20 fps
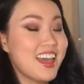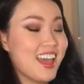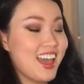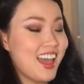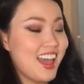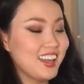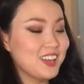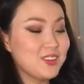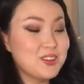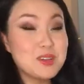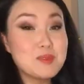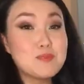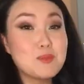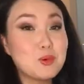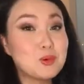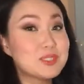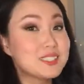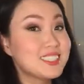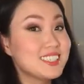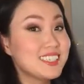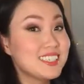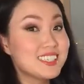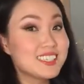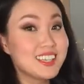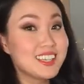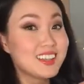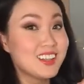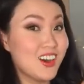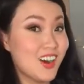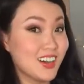and you can mold it into
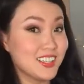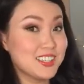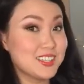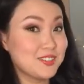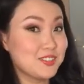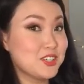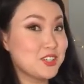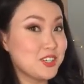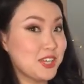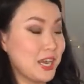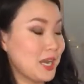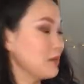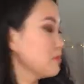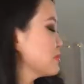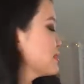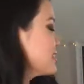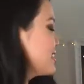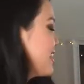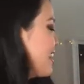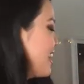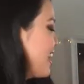lots of shapes.